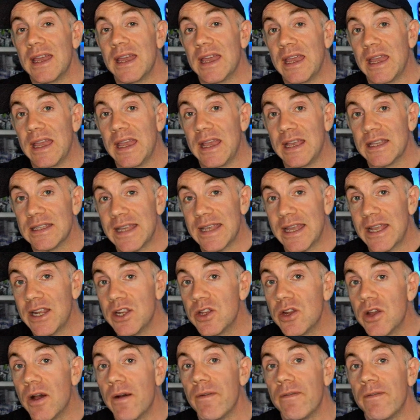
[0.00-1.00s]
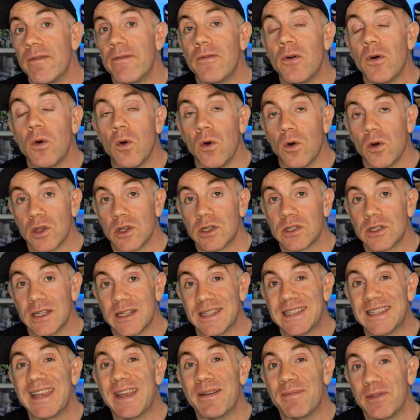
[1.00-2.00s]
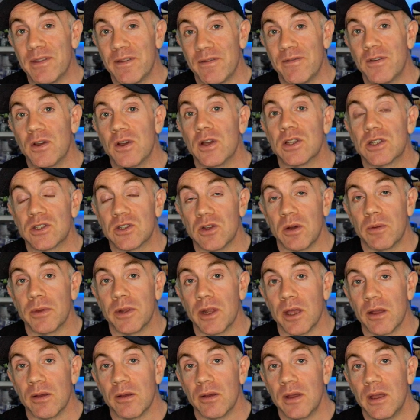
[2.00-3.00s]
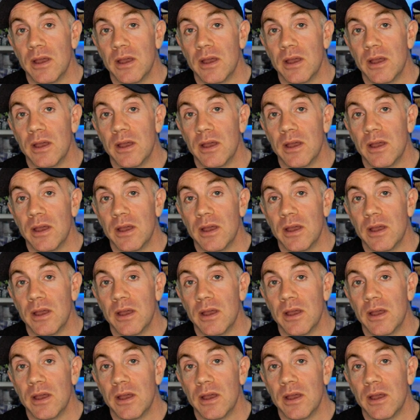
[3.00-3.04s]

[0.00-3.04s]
is enough force to tip the first domino.